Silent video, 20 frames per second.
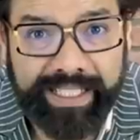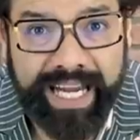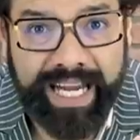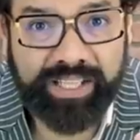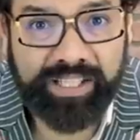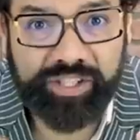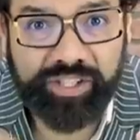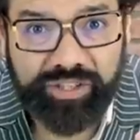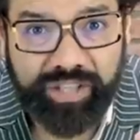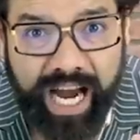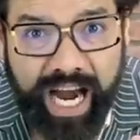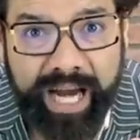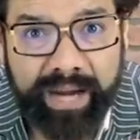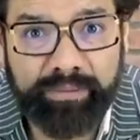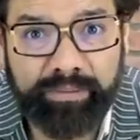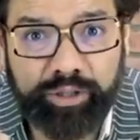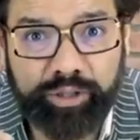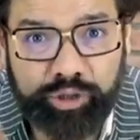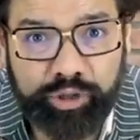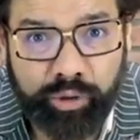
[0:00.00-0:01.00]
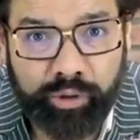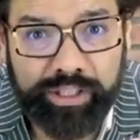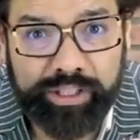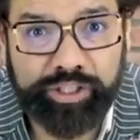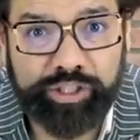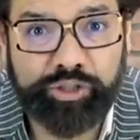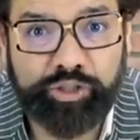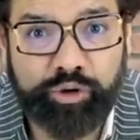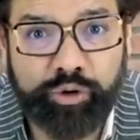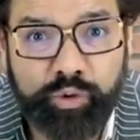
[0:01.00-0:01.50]
takes time to show
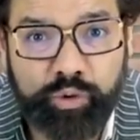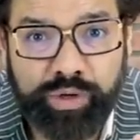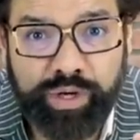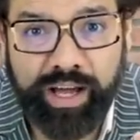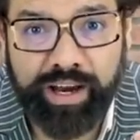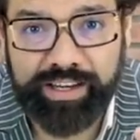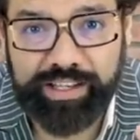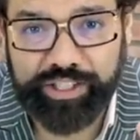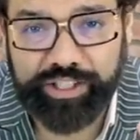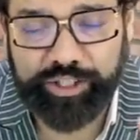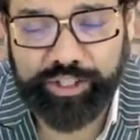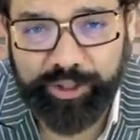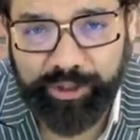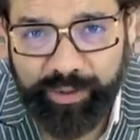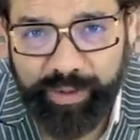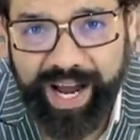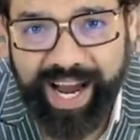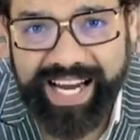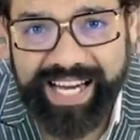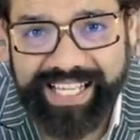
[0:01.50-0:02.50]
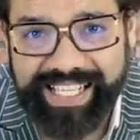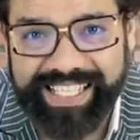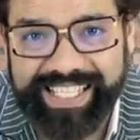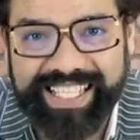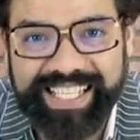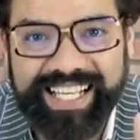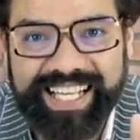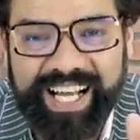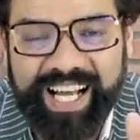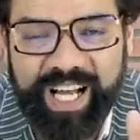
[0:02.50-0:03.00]
its true colors, right?
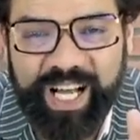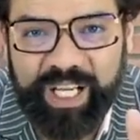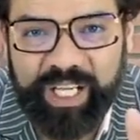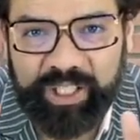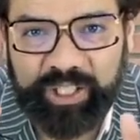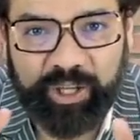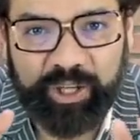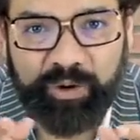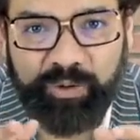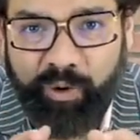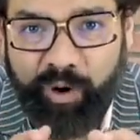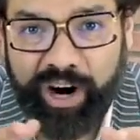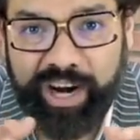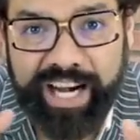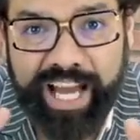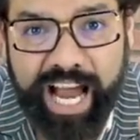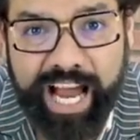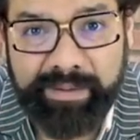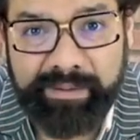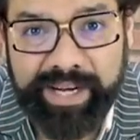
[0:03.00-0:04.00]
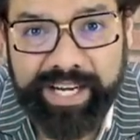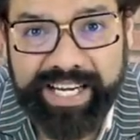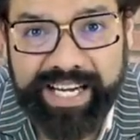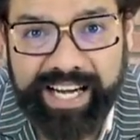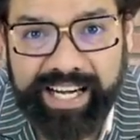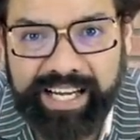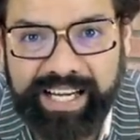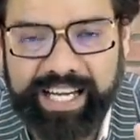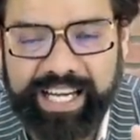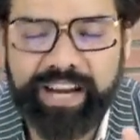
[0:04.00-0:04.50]
So you won't die
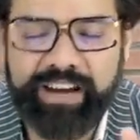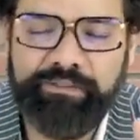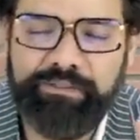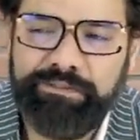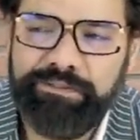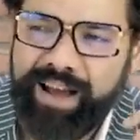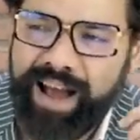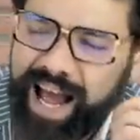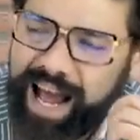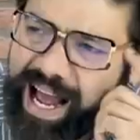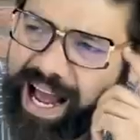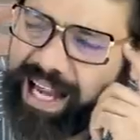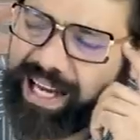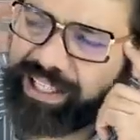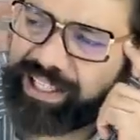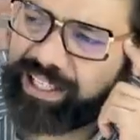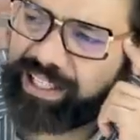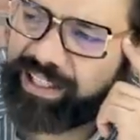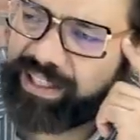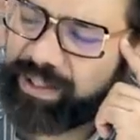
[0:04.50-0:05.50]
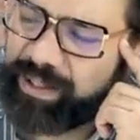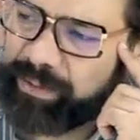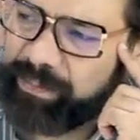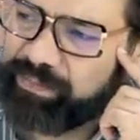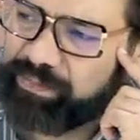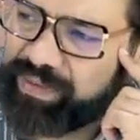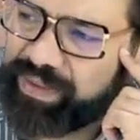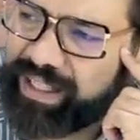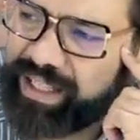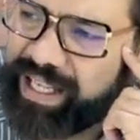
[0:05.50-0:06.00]
immediately. In fact,
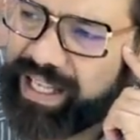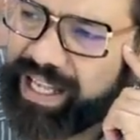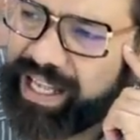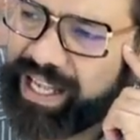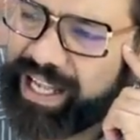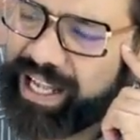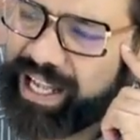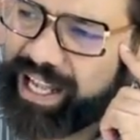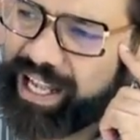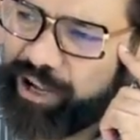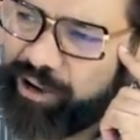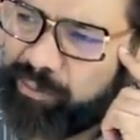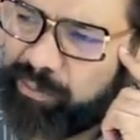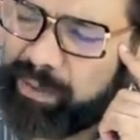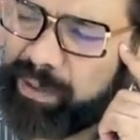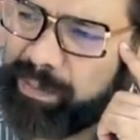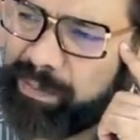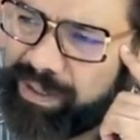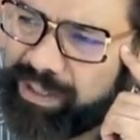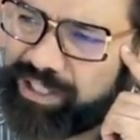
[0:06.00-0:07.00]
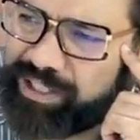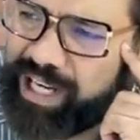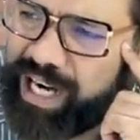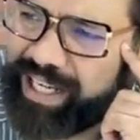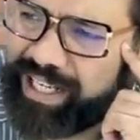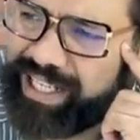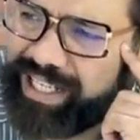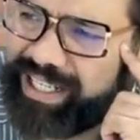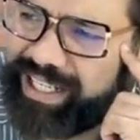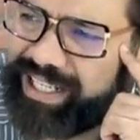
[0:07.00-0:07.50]
if people
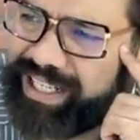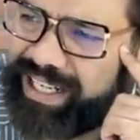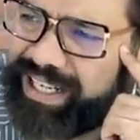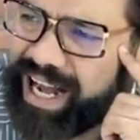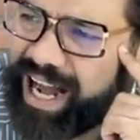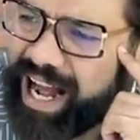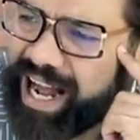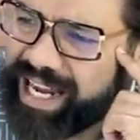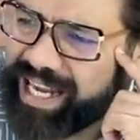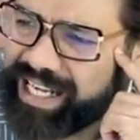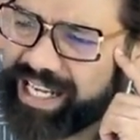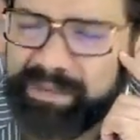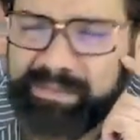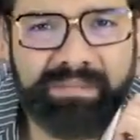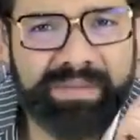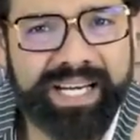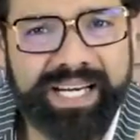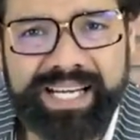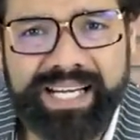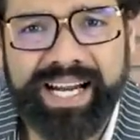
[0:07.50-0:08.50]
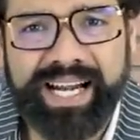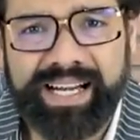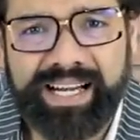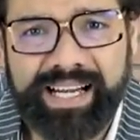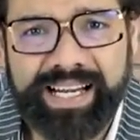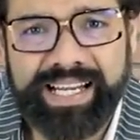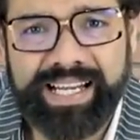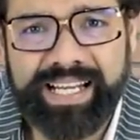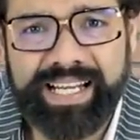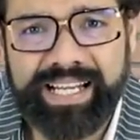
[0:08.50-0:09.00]
started dying
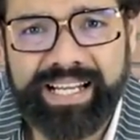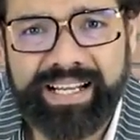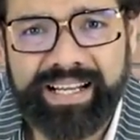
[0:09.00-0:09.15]
immediately,